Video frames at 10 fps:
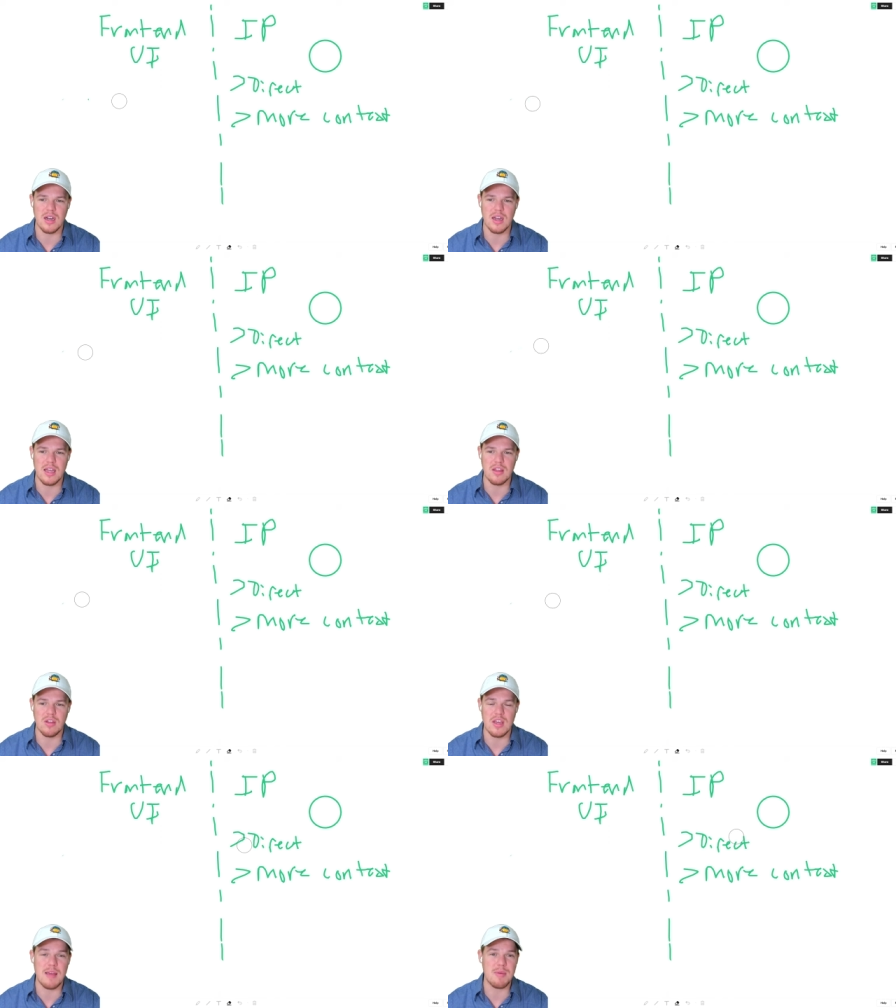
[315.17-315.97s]
uh,
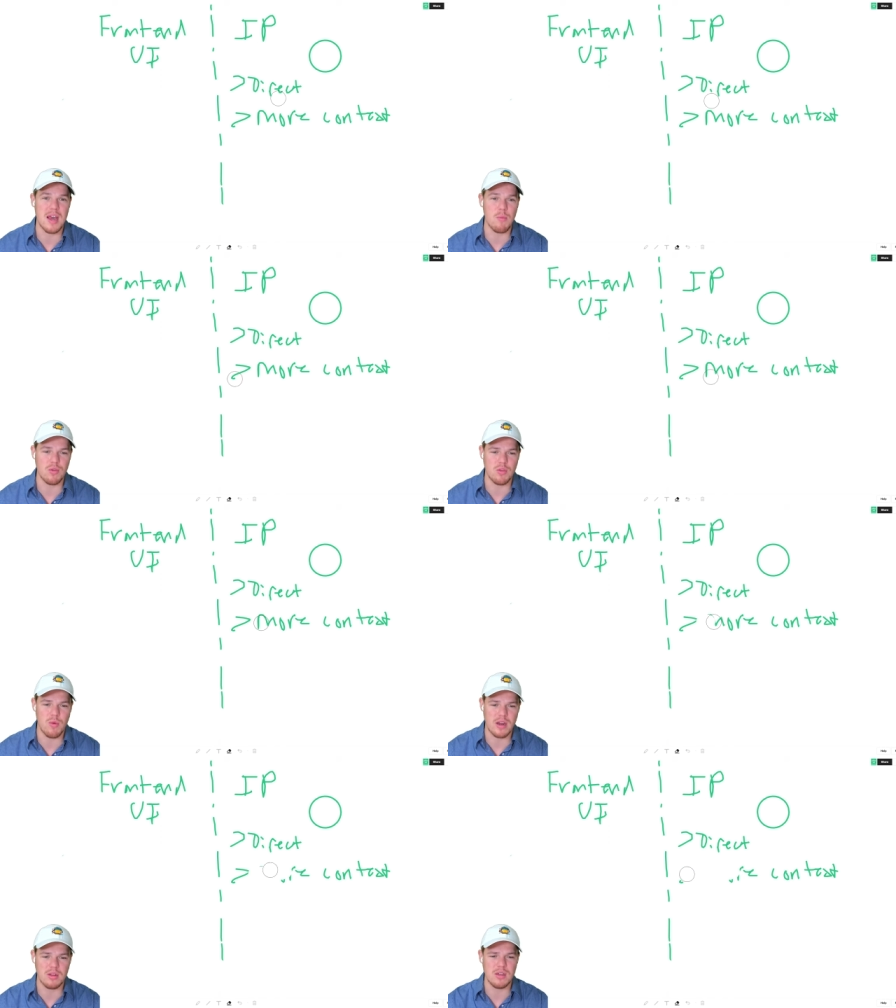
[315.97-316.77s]
the API more
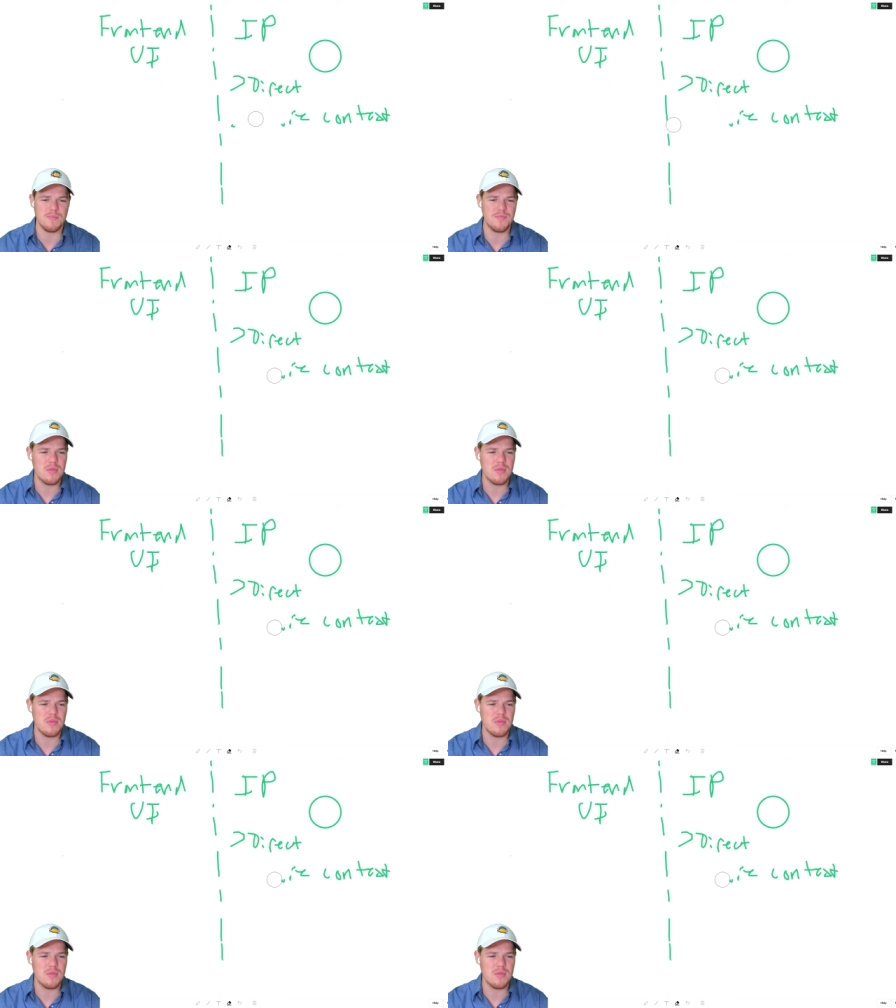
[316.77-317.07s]
directly.